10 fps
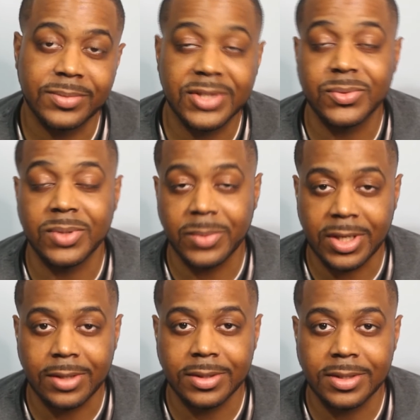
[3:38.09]
That's what I'm
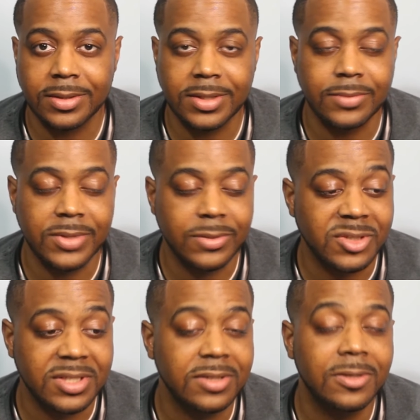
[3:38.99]
calling it. He, he
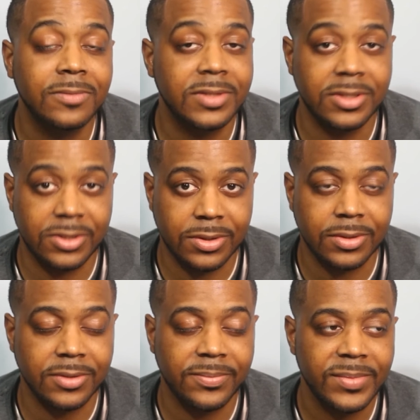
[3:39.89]
was engulfed in the
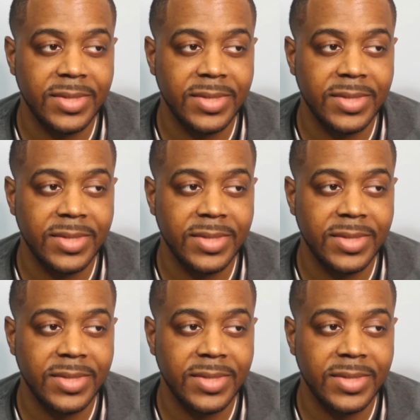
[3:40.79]
sugar.